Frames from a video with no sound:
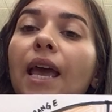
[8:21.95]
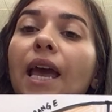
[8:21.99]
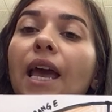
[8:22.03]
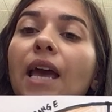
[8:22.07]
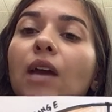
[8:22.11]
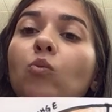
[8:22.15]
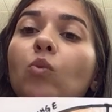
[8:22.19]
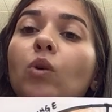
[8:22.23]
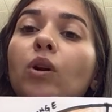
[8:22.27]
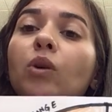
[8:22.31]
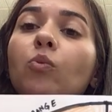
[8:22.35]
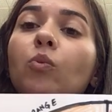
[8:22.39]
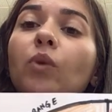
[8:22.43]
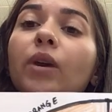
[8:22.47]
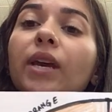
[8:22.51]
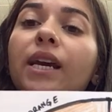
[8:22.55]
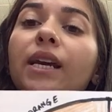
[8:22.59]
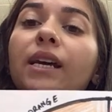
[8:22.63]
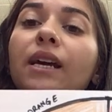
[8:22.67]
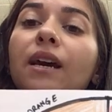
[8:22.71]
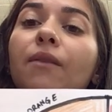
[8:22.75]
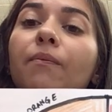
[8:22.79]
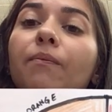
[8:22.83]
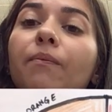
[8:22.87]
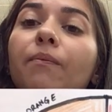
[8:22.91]
and when we
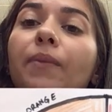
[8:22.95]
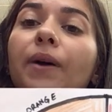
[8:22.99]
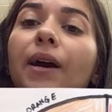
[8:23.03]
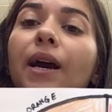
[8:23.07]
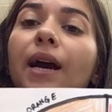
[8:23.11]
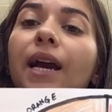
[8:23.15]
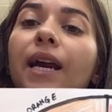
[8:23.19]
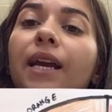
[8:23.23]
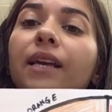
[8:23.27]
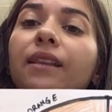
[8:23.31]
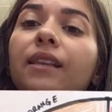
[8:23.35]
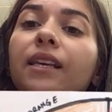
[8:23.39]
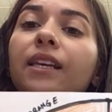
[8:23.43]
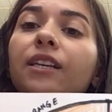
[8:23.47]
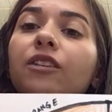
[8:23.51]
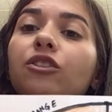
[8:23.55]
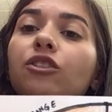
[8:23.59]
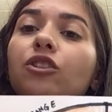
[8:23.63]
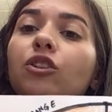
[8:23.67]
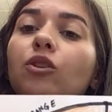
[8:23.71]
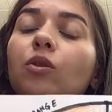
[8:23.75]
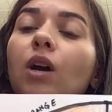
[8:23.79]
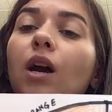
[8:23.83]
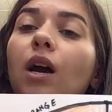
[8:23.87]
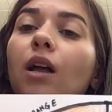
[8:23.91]
combine these
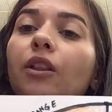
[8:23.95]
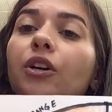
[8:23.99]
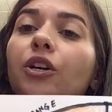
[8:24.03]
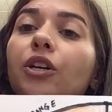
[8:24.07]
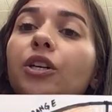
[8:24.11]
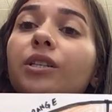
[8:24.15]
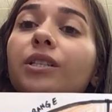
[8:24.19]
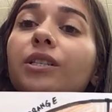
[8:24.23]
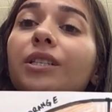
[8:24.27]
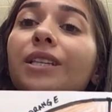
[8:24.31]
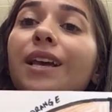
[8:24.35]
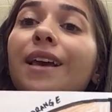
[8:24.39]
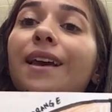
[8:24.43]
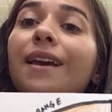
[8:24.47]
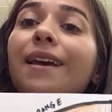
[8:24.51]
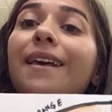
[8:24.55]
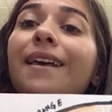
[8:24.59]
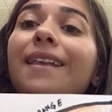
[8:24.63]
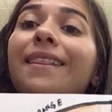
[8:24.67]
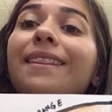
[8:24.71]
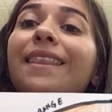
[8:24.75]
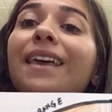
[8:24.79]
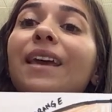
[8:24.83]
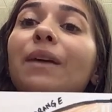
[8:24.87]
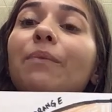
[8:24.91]
two colors,
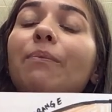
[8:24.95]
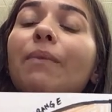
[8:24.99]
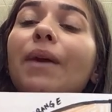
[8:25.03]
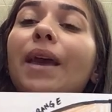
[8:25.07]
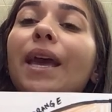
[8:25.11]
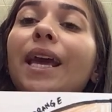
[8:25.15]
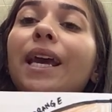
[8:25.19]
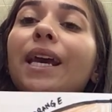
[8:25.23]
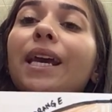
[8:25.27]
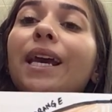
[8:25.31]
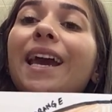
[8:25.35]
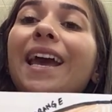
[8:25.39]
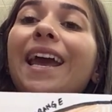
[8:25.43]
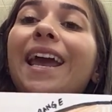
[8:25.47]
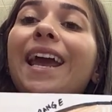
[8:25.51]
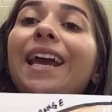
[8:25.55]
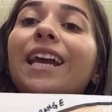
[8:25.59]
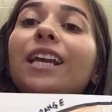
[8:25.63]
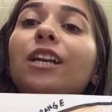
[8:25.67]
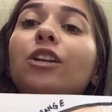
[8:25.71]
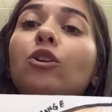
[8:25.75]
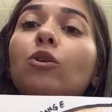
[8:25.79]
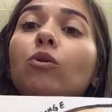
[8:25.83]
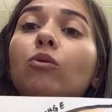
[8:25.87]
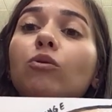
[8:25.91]
they make a
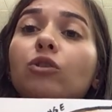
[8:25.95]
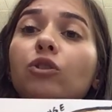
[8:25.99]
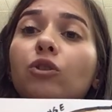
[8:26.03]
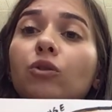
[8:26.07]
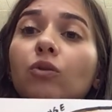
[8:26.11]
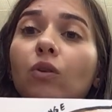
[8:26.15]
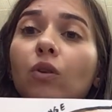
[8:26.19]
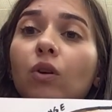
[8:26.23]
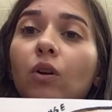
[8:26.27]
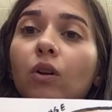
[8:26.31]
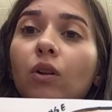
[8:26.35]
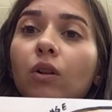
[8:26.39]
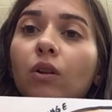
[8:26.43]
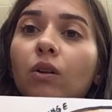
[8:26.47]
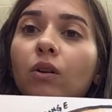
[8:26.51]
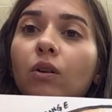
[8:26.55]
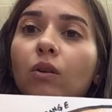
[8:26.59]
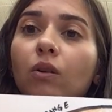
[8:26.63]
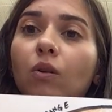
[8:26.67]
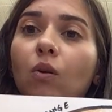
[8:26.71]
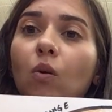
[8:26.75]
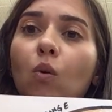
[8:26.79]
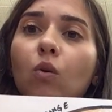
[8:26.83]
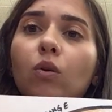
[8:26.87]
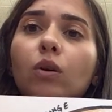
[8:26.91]
neutral
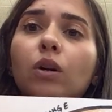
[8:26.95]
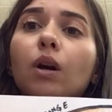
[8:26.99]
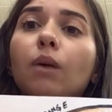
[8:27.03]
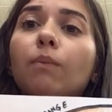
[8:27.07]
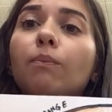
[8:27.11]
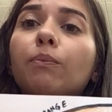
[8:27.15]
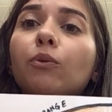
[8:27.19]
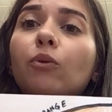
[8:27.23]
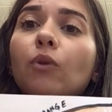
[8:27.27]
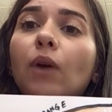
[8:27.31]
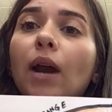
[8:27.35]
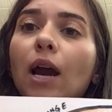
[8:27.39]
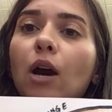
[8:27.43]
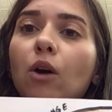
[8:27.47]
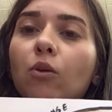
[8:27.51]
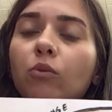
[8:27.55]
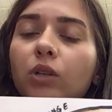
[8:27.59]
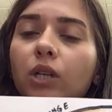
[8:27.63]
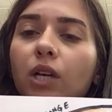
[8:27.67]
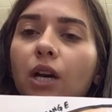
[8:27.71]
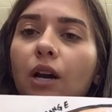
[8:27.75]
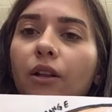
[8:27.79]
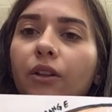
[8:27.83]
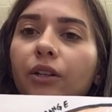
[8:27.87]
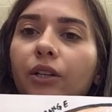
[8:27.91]
or a brown
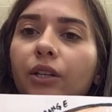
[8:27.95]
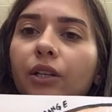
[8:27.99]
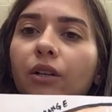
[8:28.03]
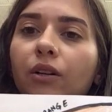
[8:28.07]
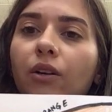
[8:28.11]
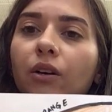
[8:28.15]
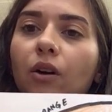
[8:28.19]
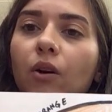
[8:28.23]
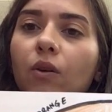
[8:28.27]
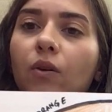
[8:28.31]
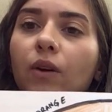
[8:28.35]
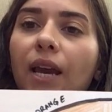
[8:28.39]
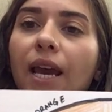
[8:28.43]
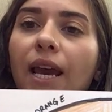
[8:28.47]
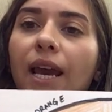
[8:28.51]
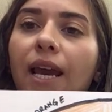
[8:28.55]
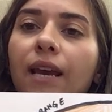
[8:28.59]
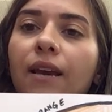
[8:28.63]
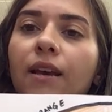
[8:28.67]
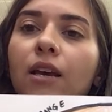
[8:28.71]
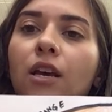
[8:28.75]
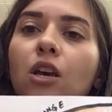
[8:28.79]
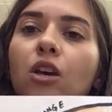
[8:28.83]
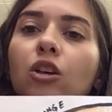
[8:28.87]
color, okay?